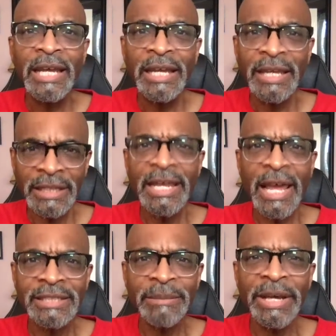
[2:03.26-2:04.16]
"Yeah,
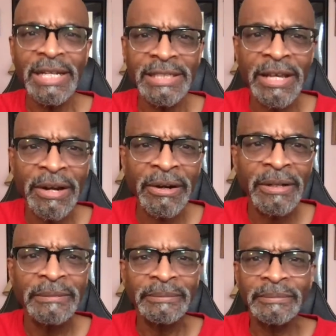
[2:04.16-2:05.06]
somebody's there."
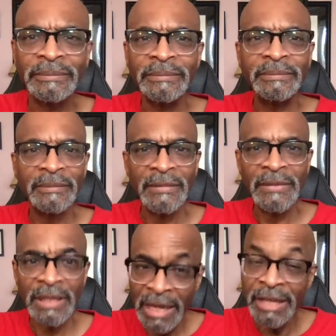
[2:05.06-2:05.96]

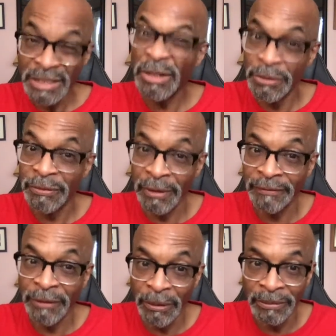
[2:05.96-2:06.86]
And she goes for her
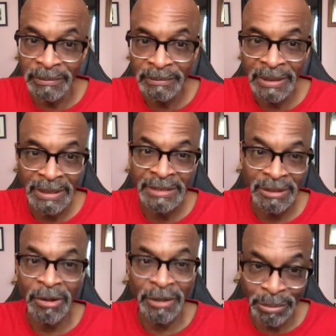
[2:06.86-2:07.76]
phone. I guess
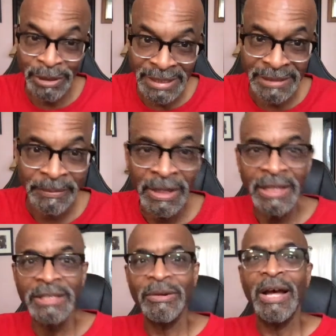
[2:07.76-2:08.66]
call the police.
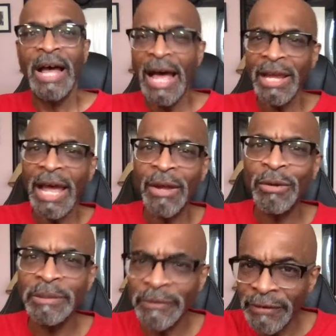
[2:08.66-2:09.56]
So I hold
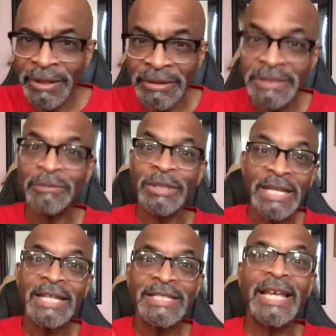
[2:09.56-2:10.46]
up a finger, just 1
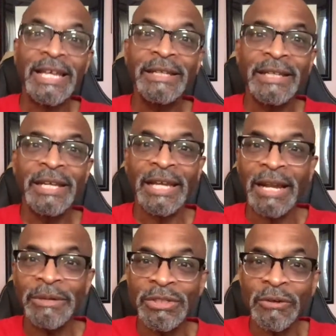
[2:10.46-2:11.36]
second, and I
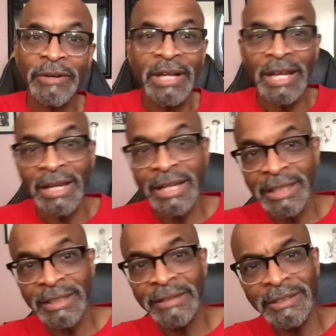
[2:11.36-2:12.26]
reach over and
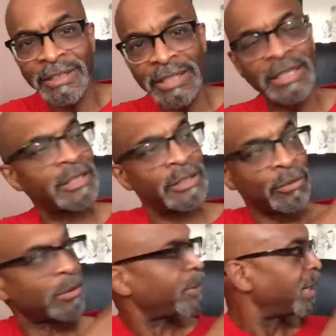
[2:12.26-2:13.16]
to the
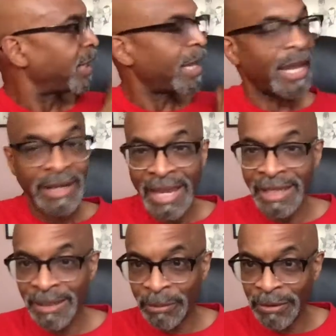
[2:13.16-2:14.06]
doorway, and hanging
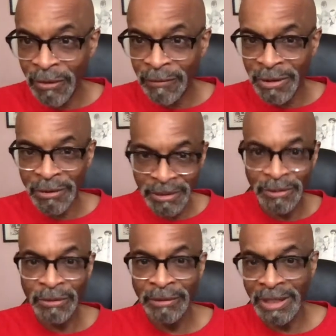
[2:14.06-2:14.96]
up over there on the
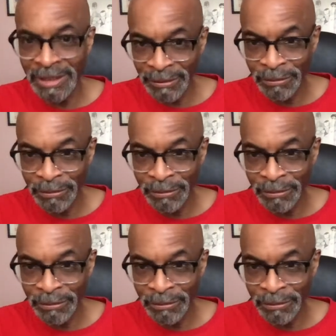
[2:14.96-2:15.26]
doorway,